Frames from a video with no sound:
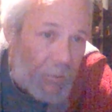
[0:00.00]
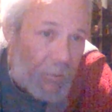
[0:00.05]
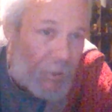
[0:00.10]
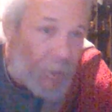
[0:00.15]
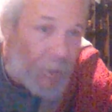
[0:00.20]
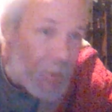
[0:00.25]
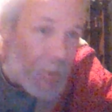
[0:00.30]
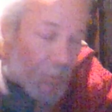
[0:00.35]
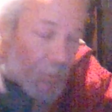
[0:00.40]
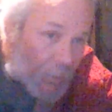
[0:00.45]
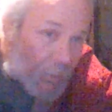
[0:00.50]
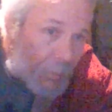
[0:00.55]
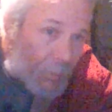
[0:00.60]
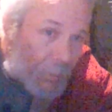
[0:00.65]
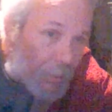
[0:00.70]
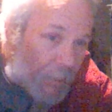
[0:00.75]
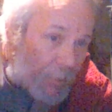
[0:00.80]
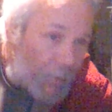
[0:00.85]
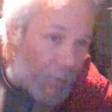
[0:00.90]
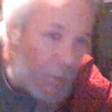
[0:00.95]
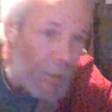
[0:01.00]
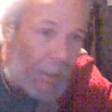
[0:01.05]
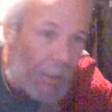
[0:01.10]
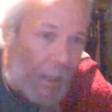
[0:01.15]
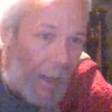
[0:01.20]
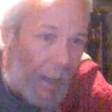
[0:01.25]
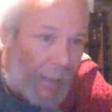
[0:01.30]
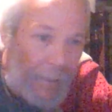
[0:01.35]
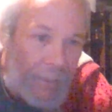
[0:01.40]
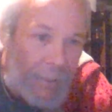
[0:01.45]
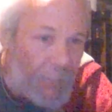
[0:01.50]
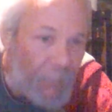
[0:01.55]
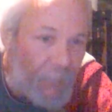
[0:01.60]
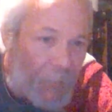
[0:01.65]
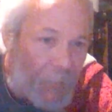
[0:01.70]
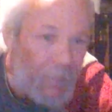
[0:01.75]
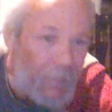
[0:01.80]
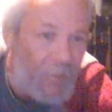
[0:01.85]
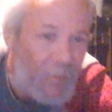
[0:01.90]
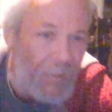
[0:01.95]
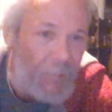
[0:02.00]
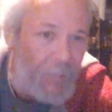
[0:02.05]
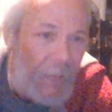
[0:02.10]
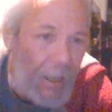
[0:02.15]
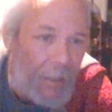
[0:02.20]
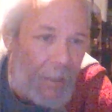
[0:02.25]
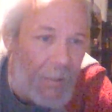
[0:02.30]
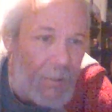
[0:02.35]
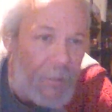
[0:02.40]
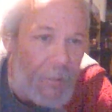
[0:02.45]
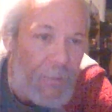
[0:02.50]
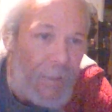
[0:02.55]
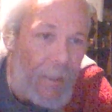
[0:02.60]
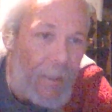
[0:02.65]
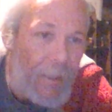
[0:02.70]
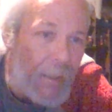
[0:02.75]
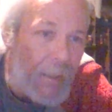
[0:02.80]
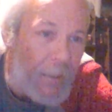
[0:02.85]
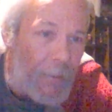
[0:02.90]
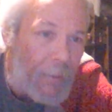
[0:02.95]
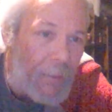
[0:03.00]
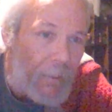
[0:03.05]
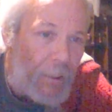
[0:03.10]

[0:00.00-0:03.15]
You. I didn't force them out of you, did I?